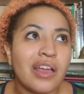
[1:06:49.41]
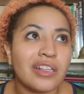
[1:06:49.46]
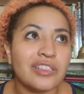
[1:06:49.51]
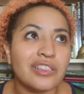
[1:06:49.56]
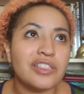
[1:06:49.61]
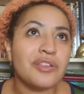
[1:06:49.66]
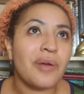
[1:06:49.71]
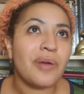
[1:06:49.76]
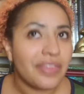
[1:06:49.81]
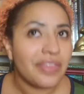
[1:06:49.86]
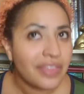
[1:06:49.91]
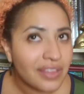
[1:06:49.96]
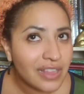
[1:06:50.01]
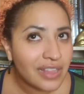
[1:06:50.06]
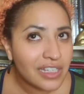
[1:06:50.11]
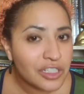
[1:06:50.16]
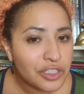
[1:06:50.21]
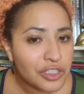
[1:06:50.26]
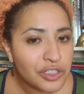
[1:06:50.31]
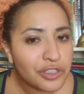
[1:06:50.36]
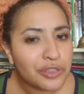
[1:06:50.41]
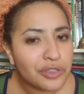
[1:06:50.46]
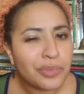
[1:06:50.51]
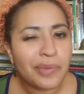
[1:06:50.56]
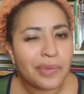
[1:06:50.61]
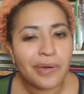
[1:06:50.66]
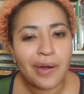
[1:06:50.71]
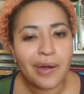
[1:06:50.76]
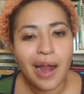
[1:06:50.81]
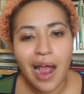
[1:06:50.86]
do i think that's true
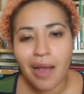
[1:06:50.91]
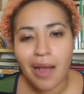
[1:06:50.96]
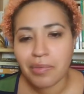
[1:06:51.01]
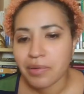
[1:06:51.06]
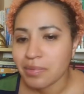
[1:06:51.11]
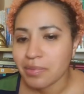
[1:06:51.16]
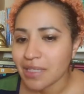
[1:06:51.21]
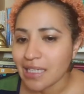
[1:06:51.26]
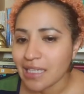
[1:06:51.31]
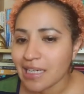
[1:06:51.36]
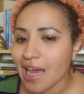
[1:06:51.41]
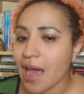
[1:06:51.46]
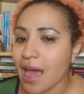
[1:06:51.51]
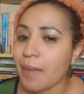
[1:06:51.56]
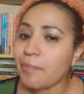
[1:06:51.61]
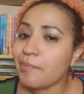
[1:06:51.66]
probably not